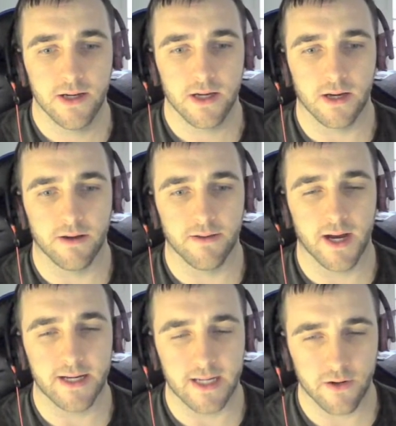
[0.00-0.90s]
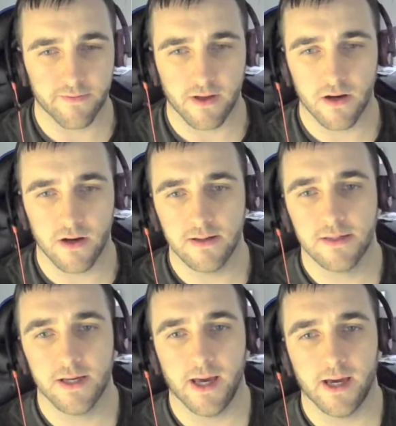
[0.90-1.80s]
You know, the idea of the card
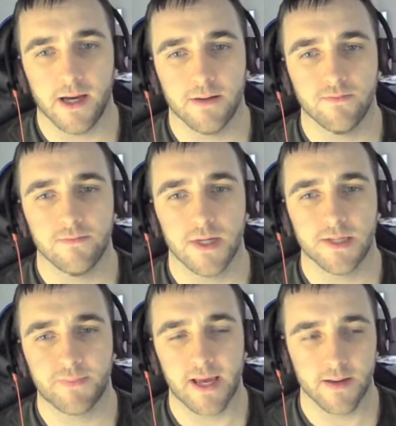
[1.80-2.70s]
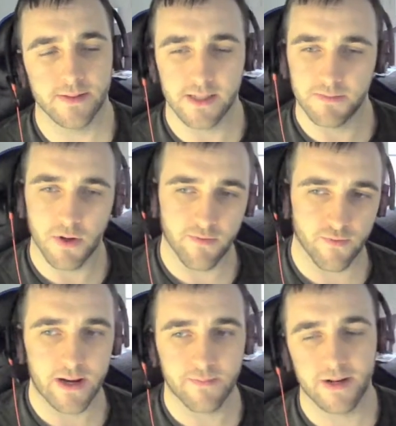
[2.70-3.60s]
is playable in both
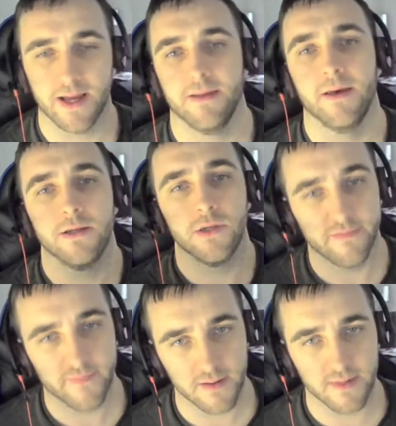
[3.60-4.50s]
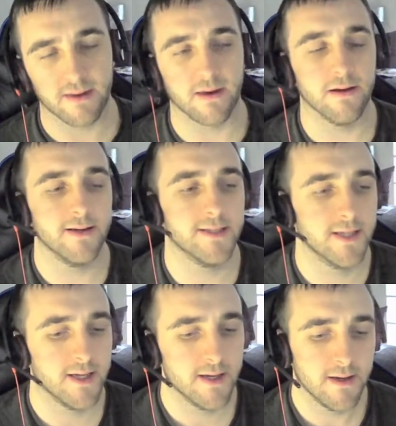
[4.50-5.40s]
red and black. They're two of my main colours.
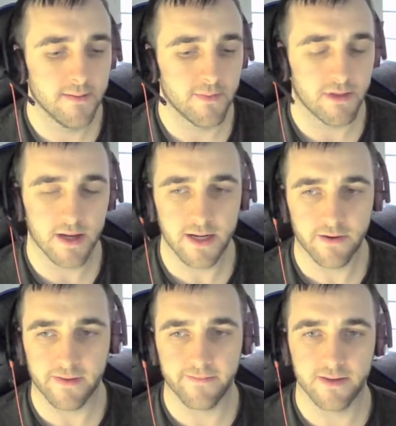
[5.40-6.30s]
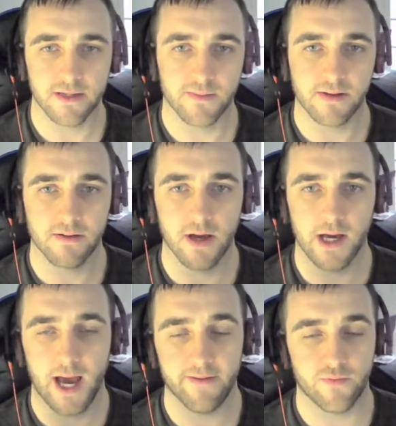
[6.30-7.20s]
But the idea of giving something,
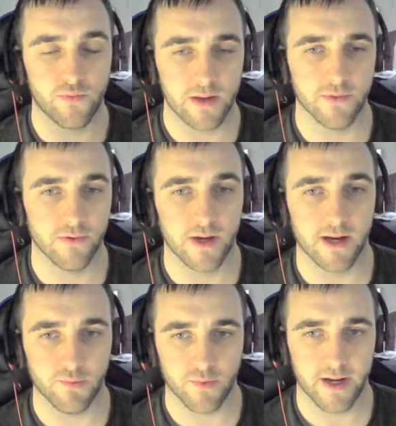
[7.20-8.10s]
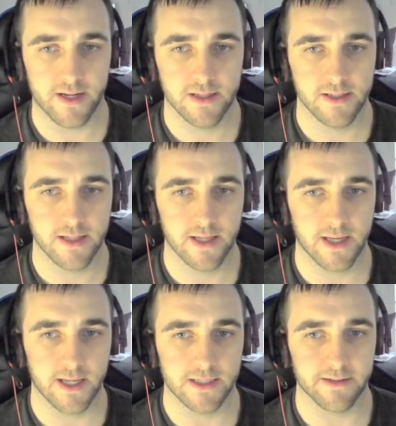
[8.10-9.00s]
having reboot in red
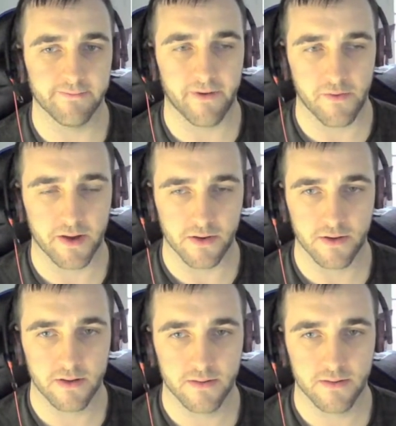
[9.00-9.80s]
is very good.